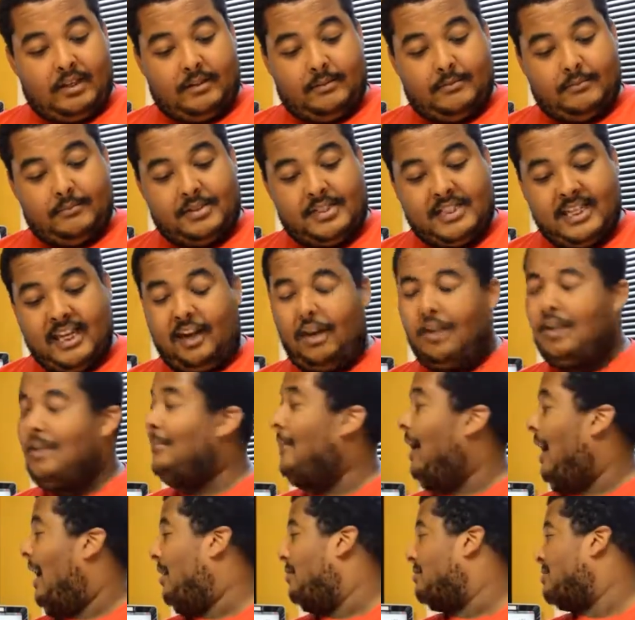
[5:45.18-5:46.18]
Cinco de
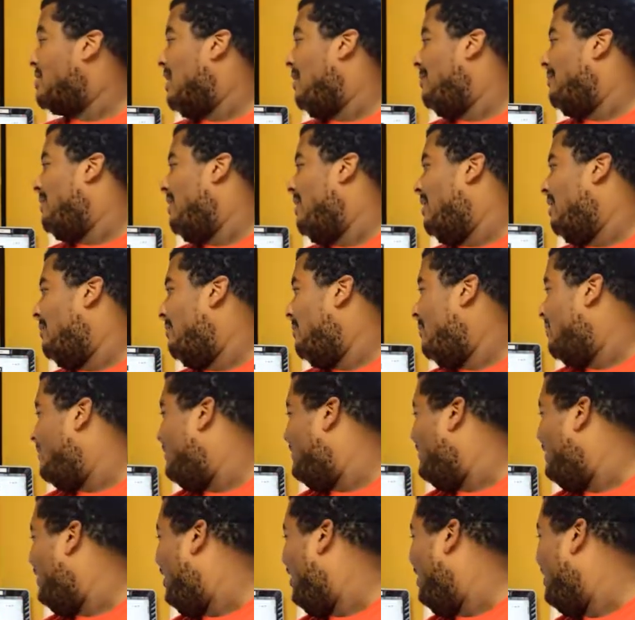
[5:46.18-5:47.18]
Mayo is coming up
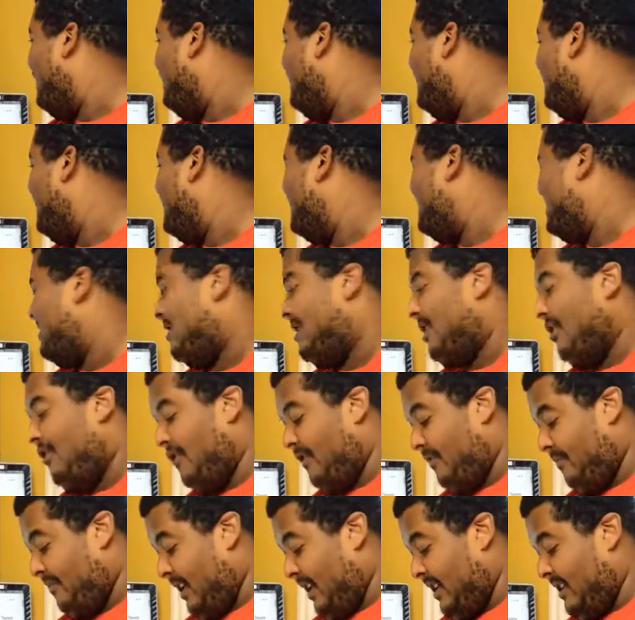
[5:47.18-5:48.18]
for all of those. It's the 3rd
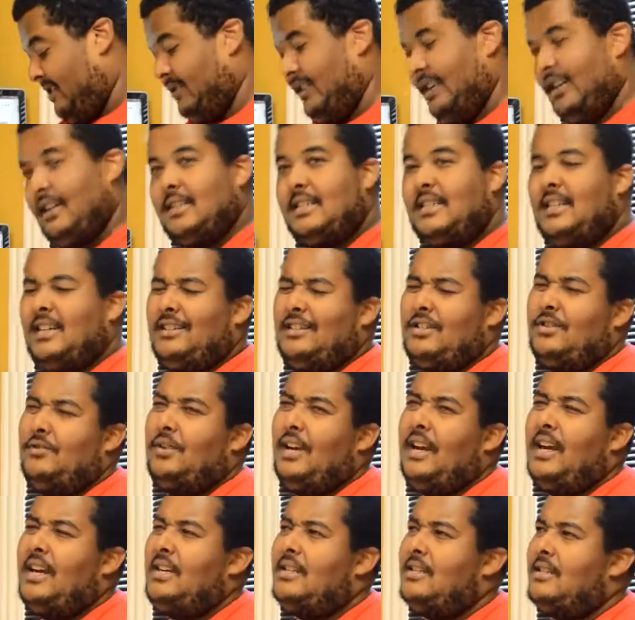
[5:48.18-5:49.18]
of May, so yes, 2
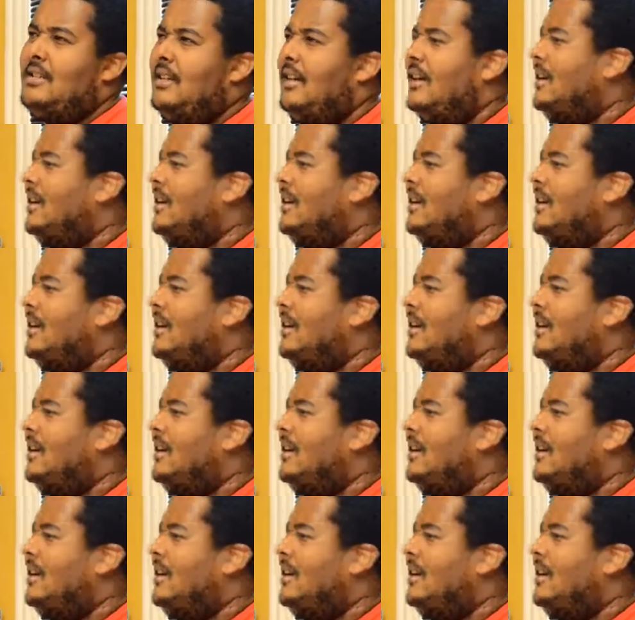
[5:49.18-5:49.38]
days.